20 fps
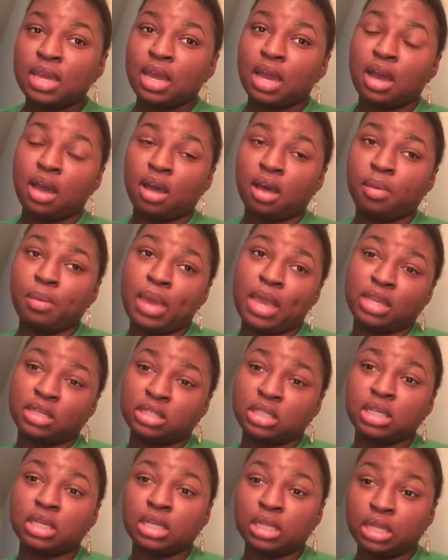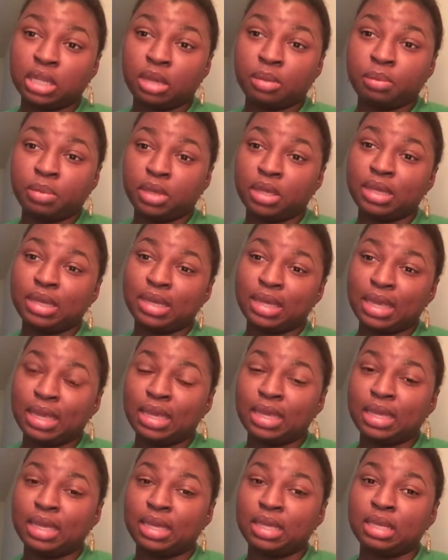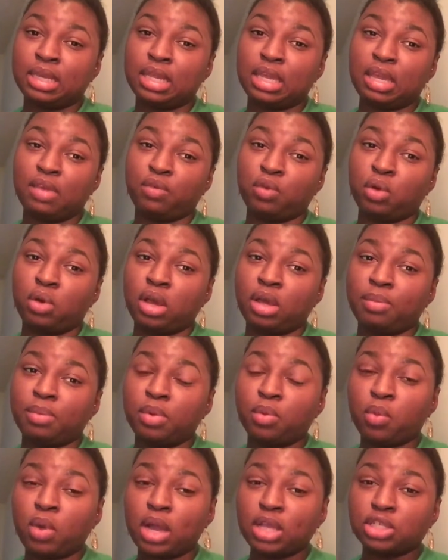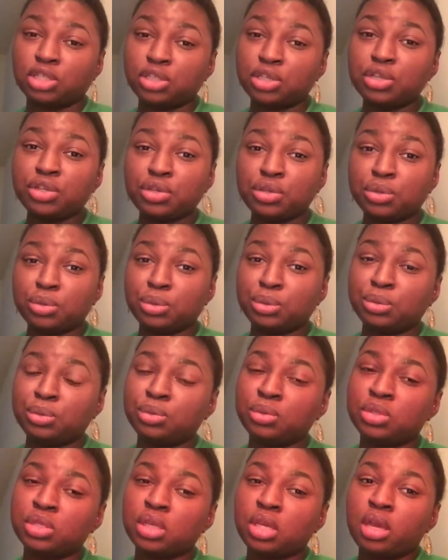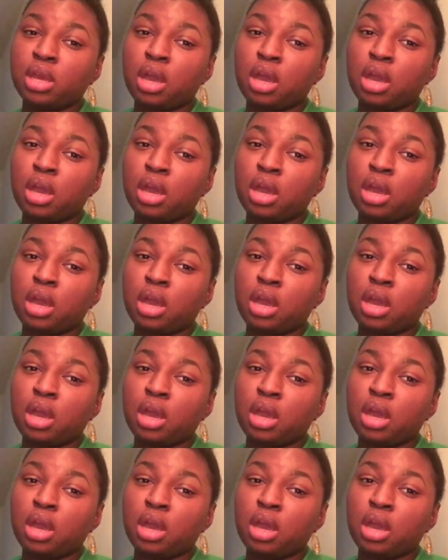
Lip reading: actually Columbia, and if you all have been watching the news,